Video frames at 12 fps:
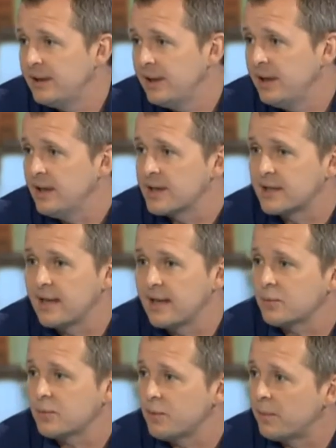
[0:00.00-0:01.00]
the
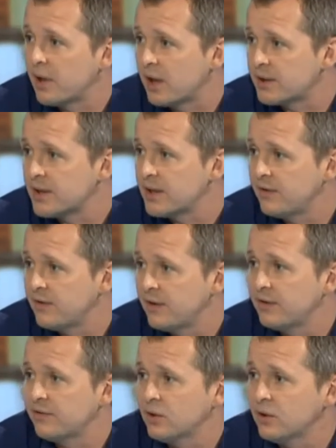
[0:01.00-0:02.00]
establishment parties,
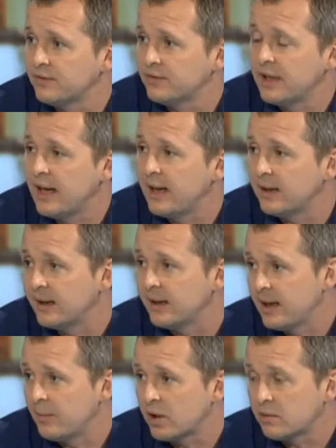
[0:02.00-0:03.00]
Fianna Fáil, Fine Gael,
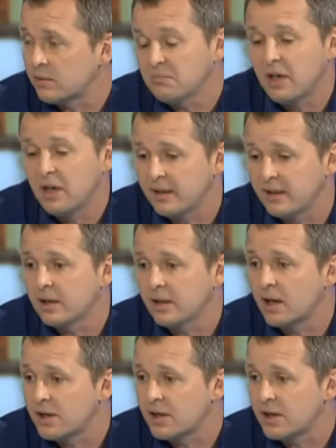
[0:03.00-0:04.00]
and Labour. I think
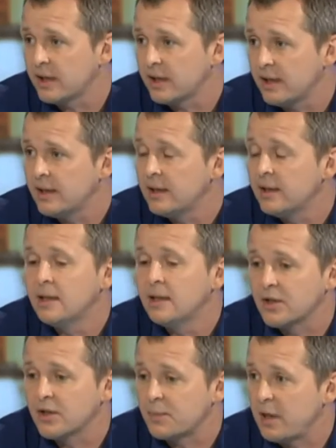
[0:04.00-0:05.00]
largely
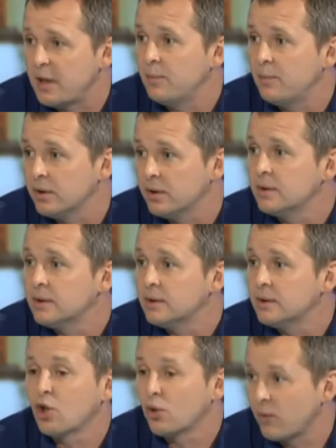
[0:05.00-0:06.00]
because people
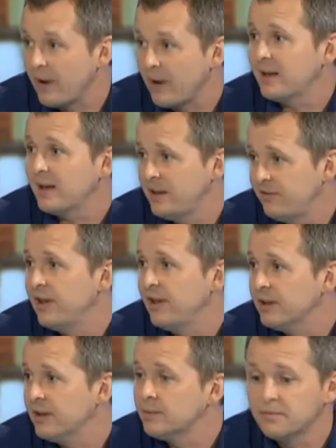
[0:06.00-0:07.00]
correctly
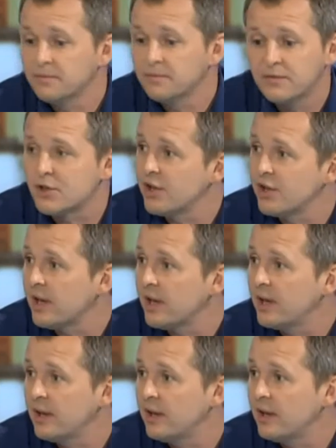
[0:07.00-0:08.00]
feel there's not
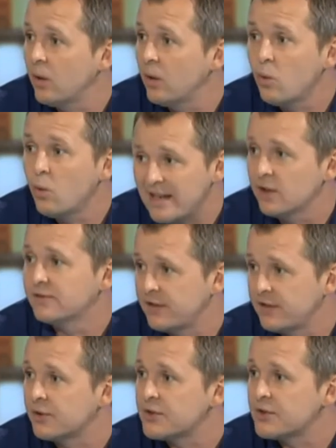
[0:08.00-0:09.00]
a whit of
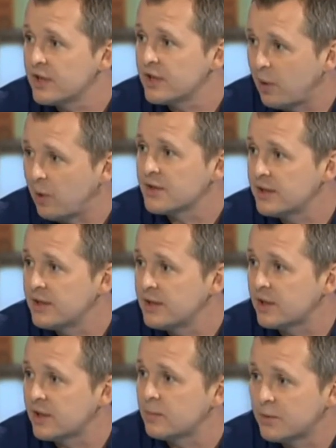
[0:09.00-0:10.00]
difference in policy
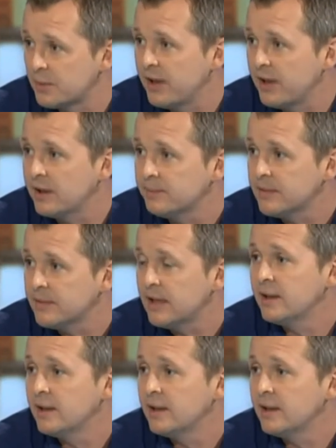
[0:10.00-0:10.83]
terms between them.